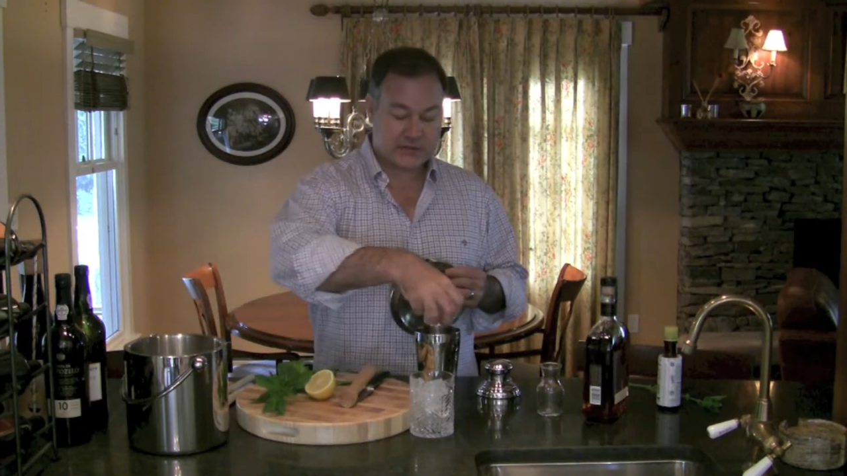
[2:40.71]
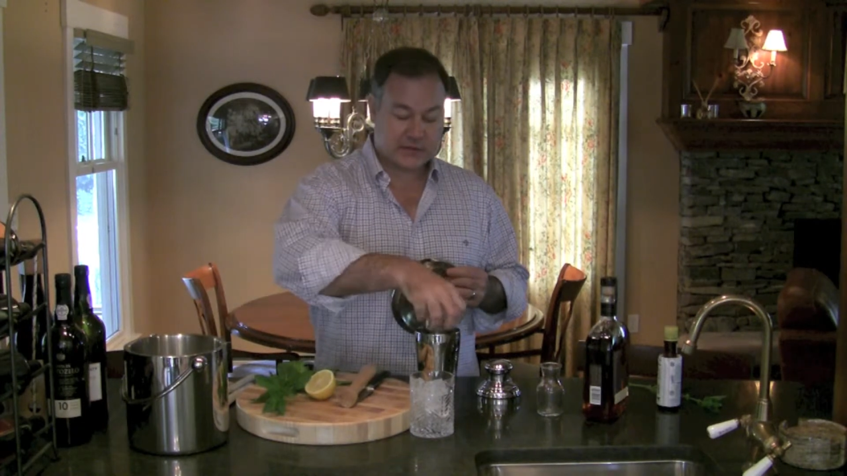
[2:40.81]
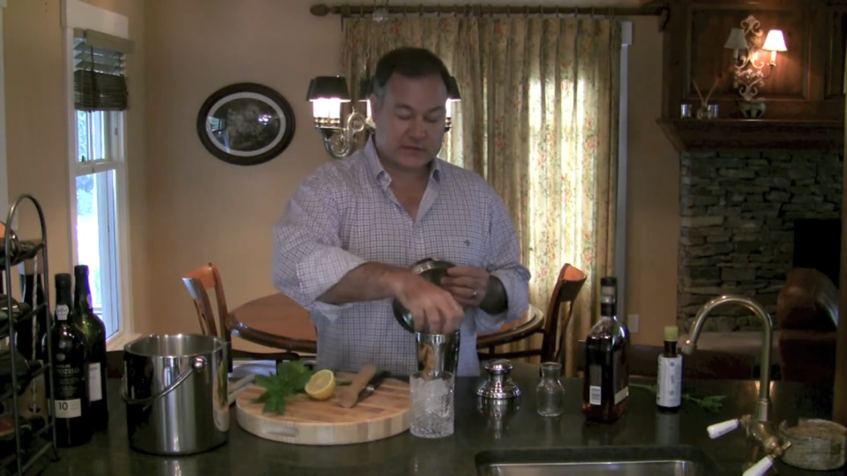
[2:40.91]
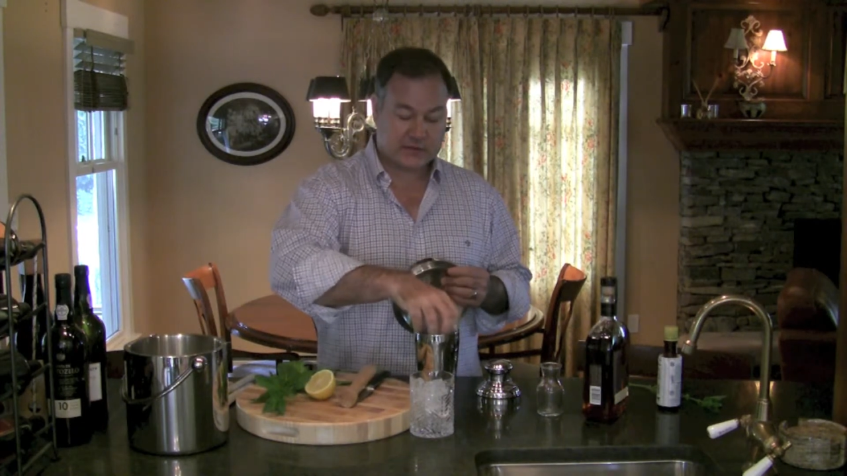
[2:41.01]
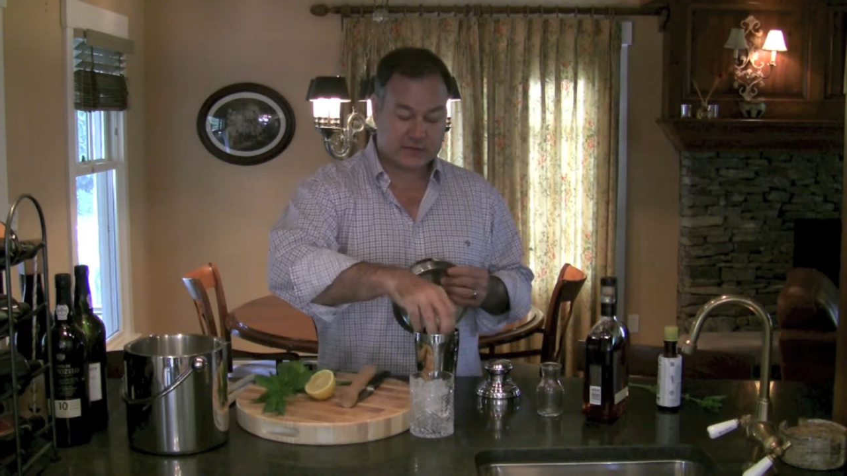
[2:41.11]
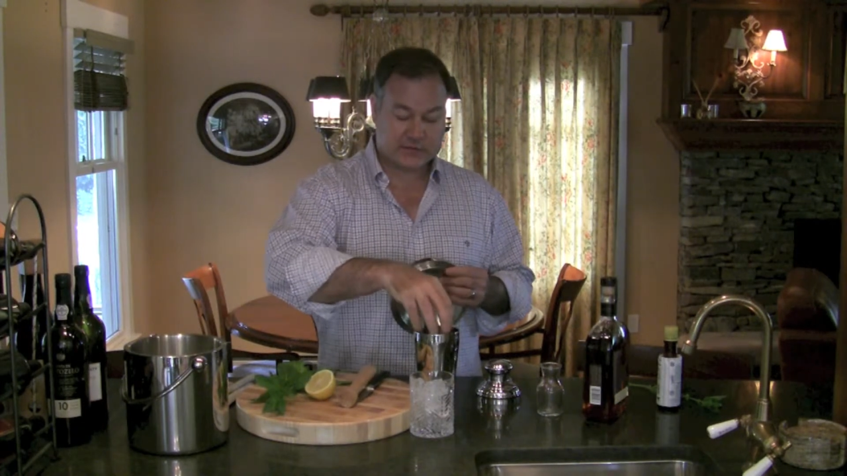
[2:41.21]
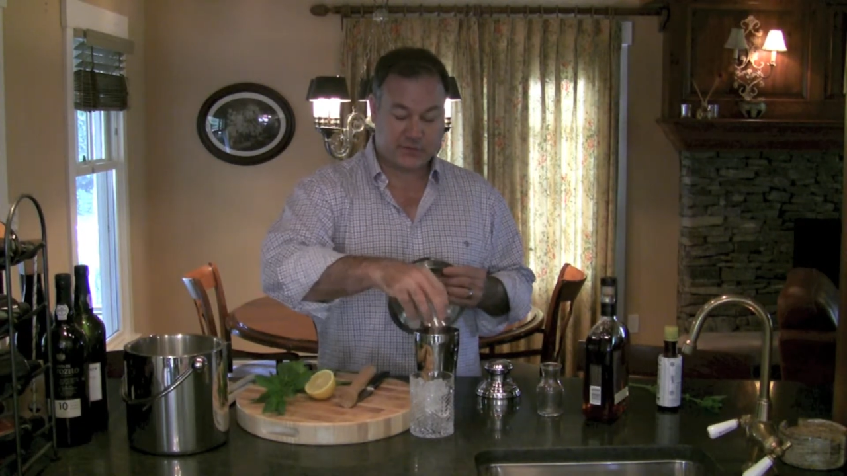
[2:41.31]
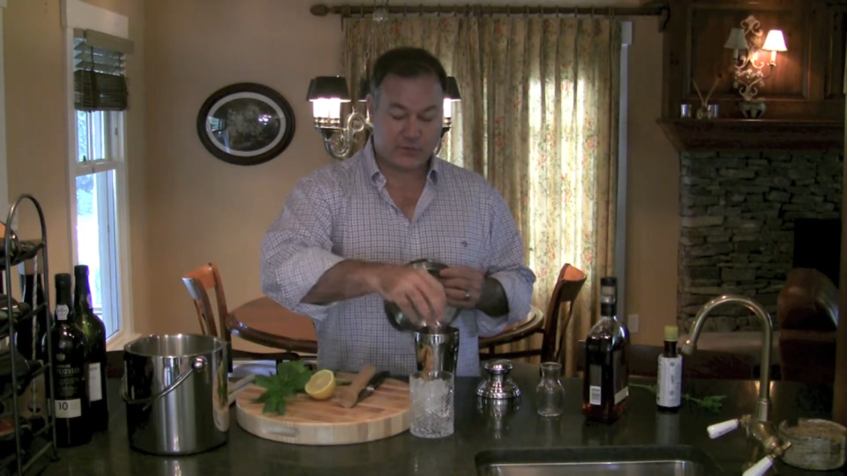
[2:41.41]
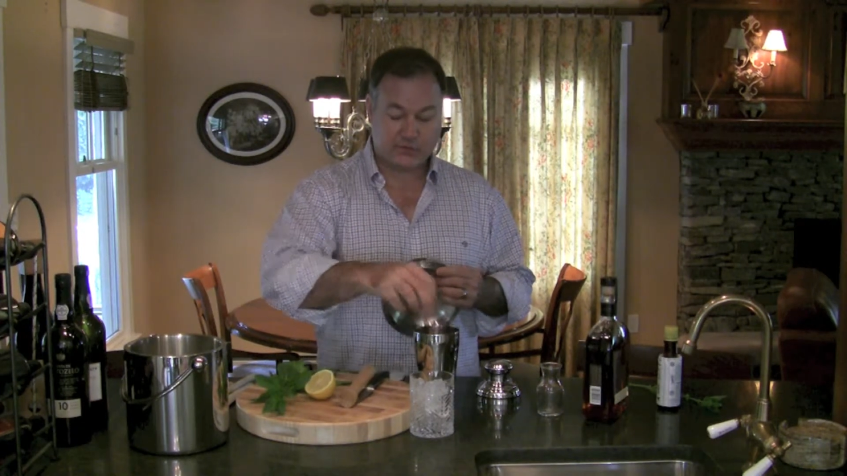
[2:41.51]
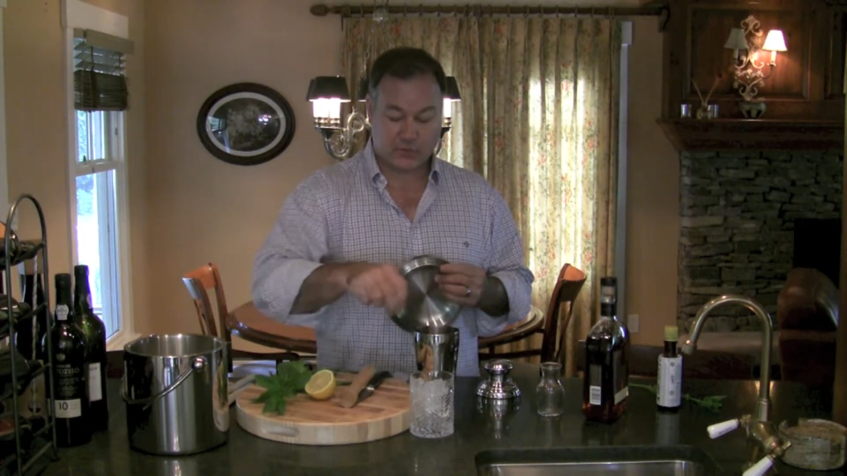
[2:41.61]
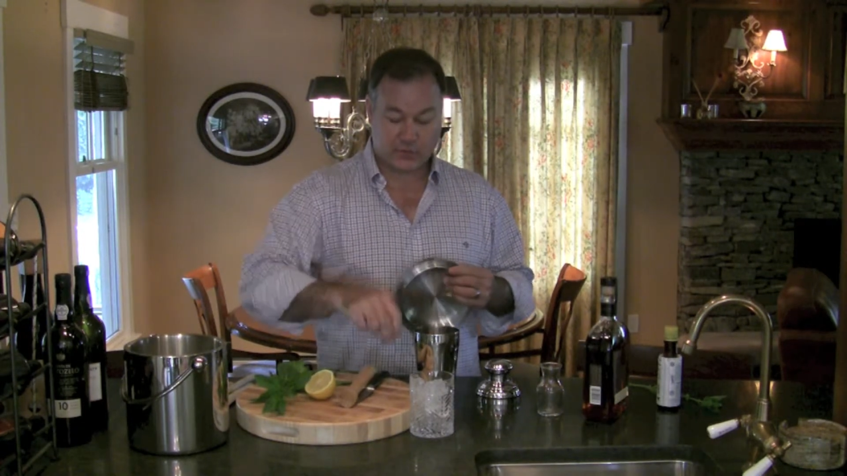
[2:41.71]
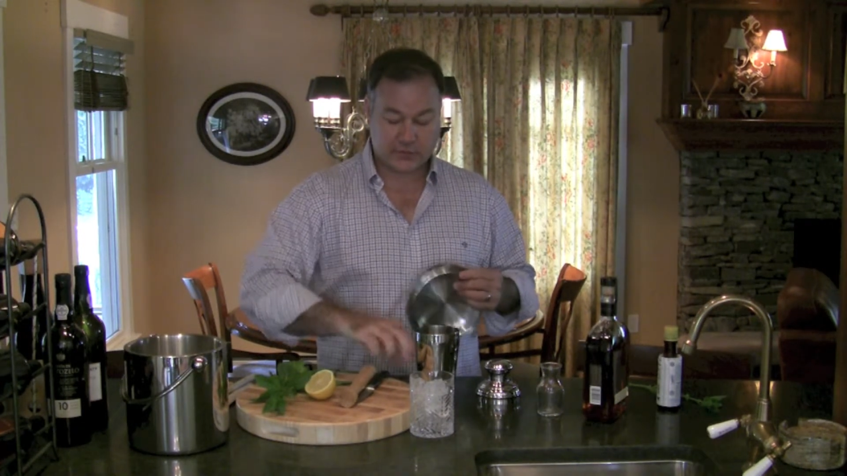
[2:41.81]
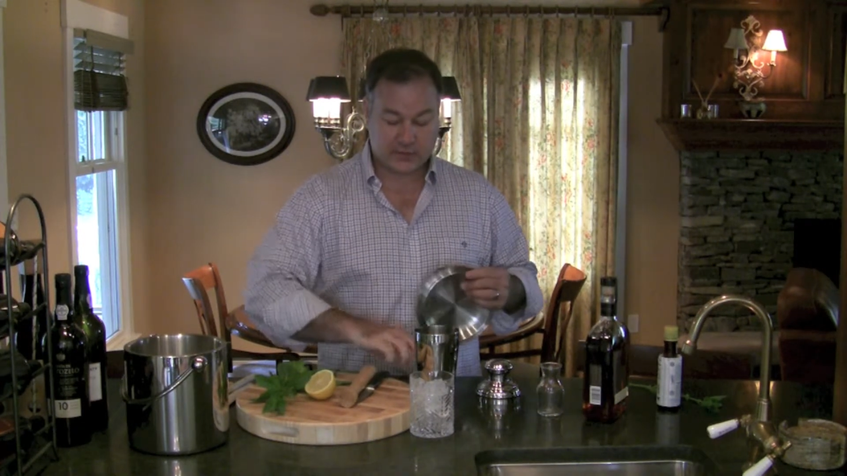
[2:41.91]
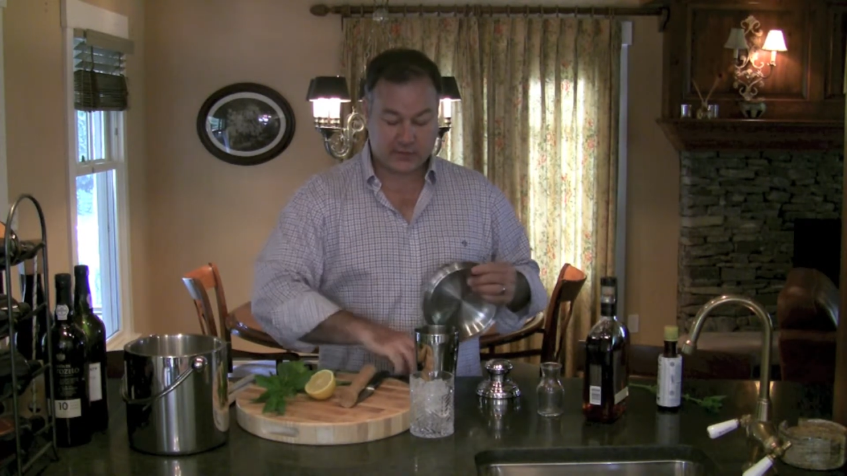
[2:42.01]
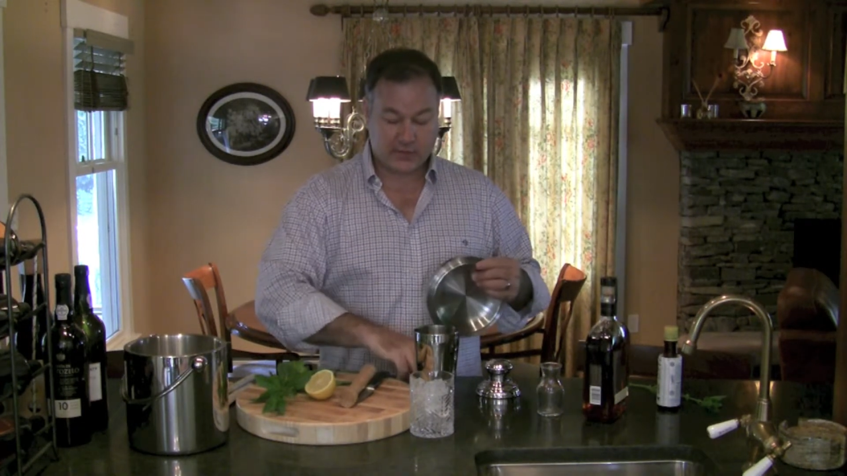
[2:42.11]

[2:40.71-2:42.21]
a few-fold.